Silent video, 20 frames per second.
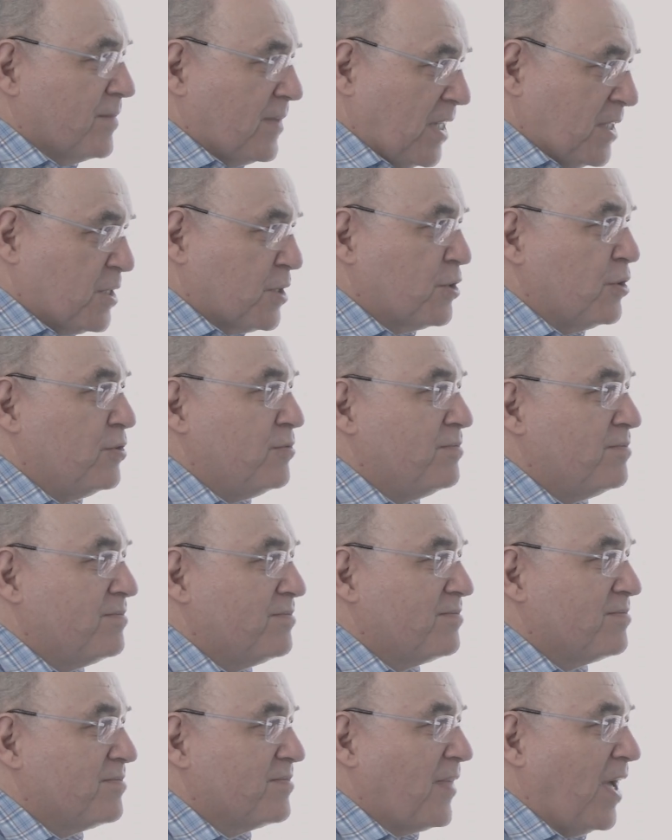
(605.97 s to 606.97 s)
That's true.
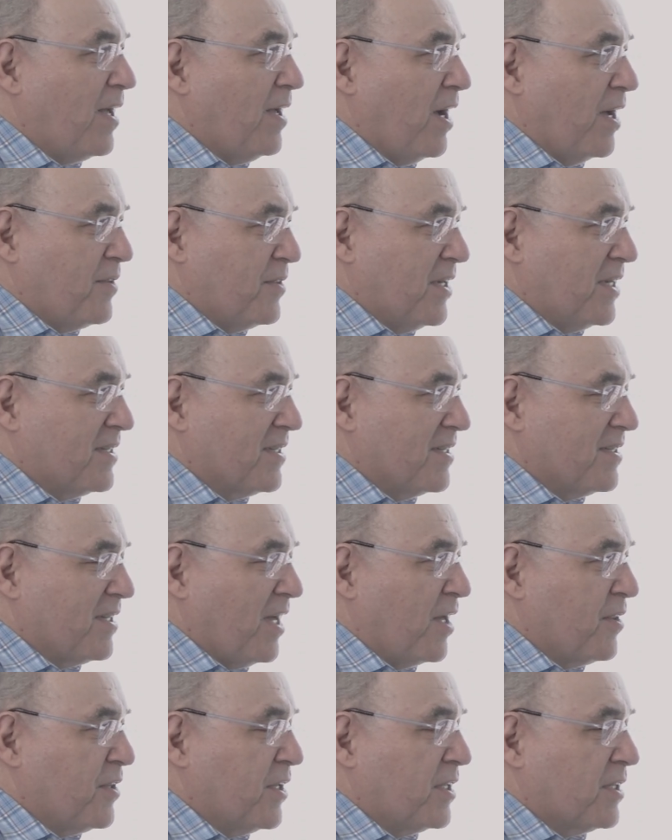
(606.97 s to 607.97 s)
I, I think that
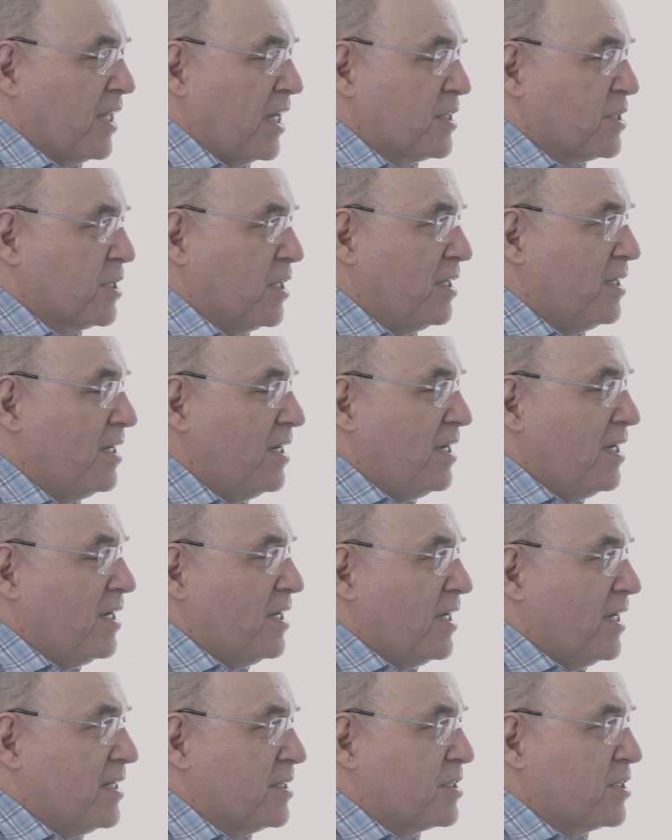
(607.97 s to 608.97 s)
I think that's a
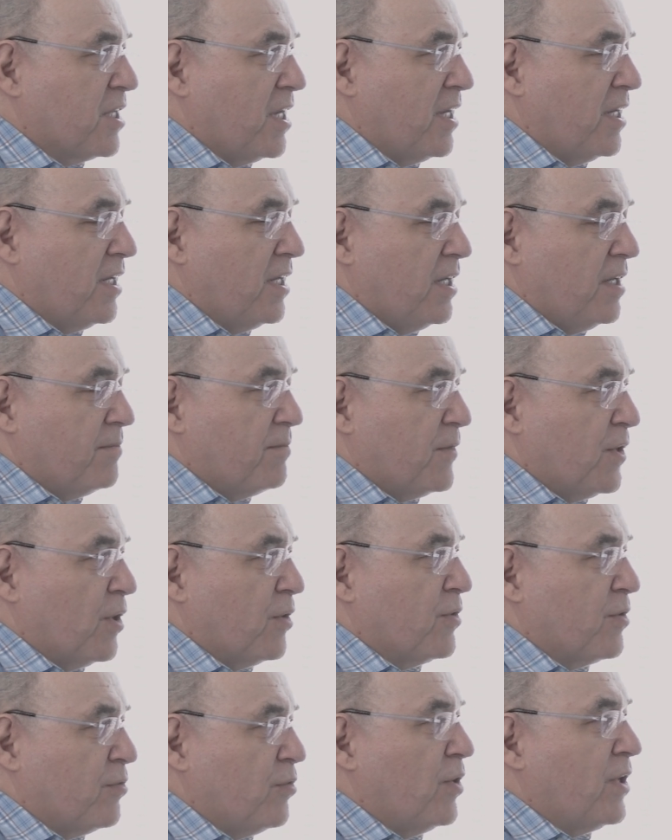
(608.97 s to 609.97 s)
it's a you
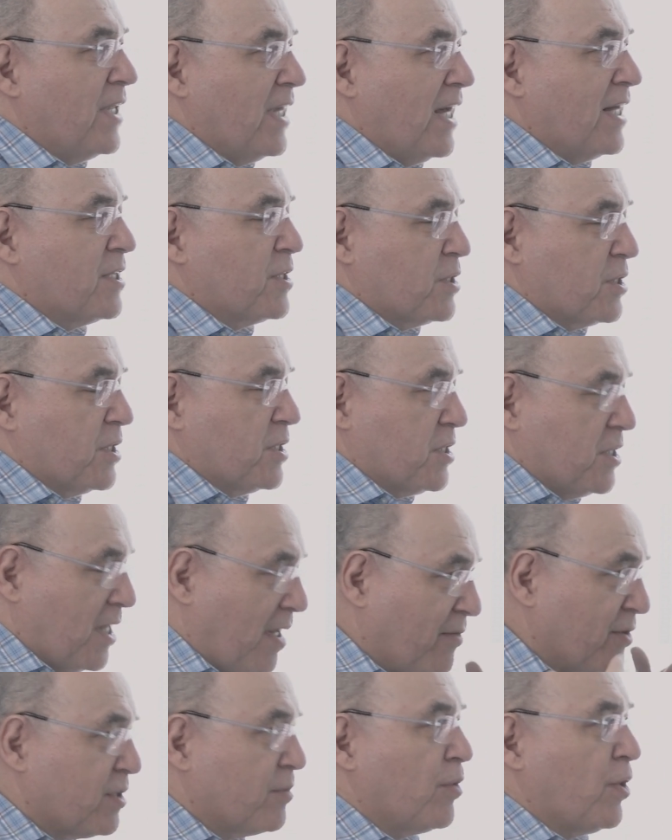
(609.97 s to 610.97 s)
know the Ruliad is this
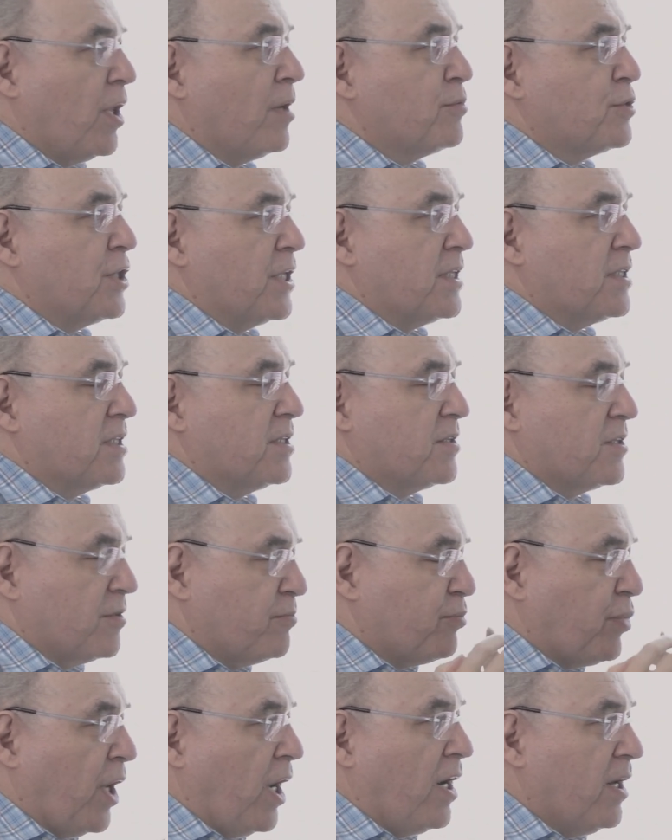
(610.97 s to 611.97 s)
inevitable object. The
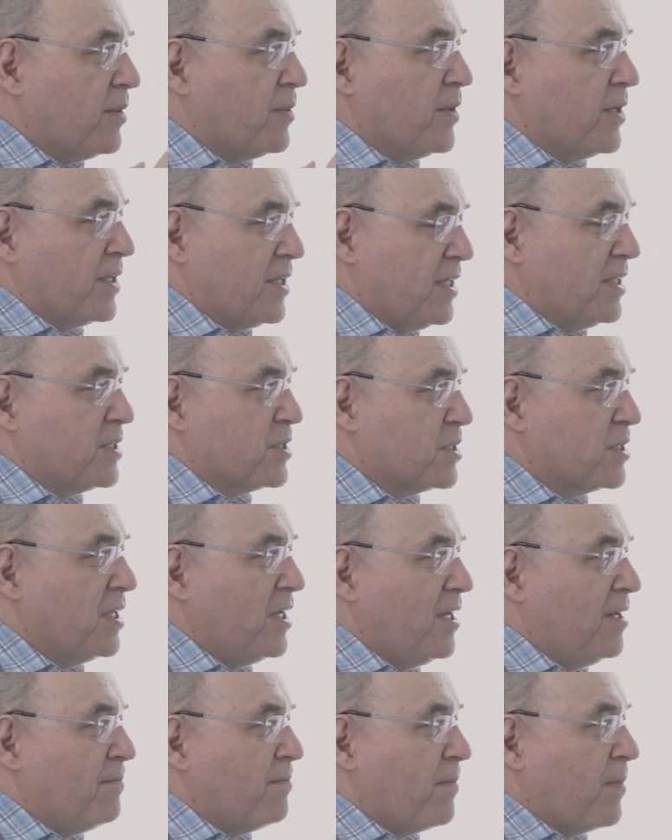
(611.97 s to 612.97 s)
part that is
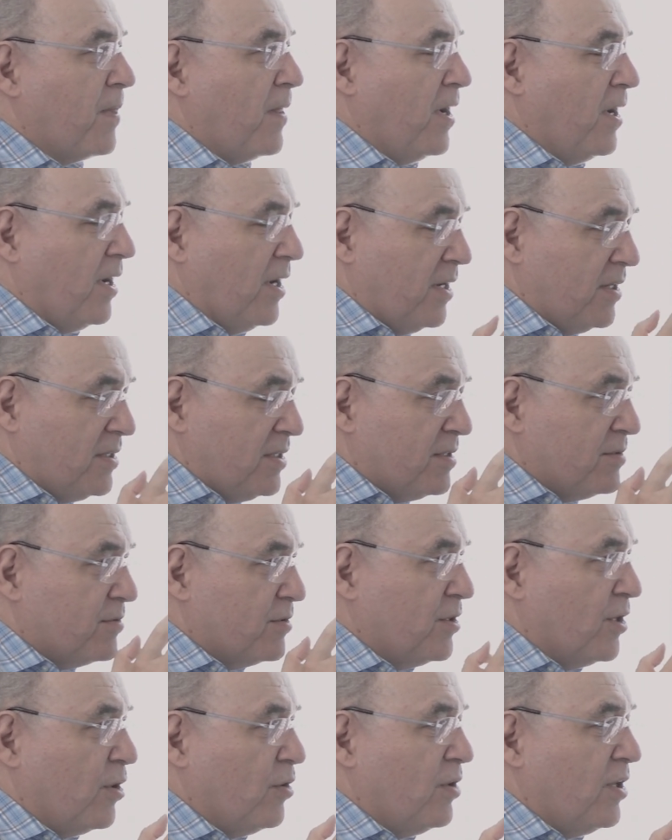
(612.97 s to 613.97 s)
uh,
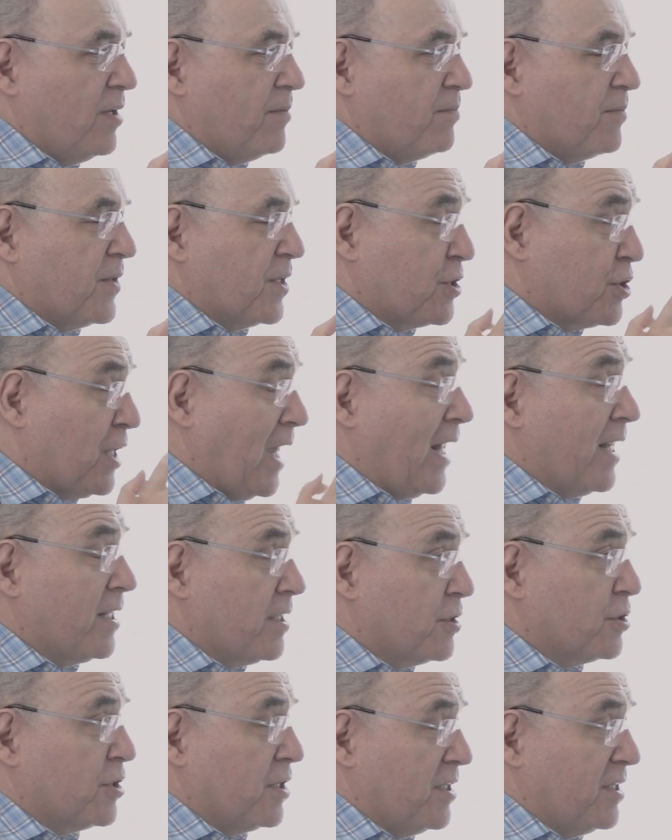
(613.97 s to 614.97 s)
you know the
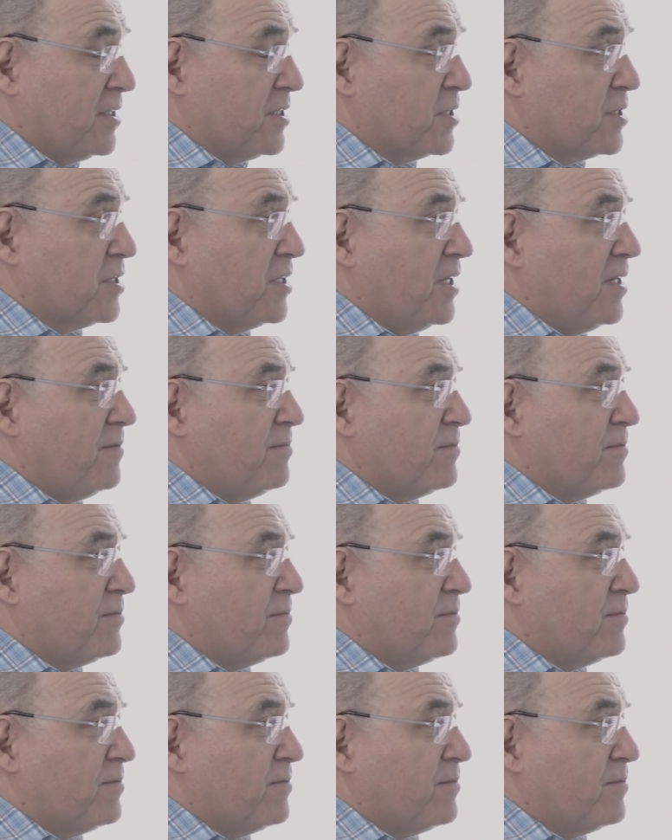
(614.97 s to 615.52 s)
challenge is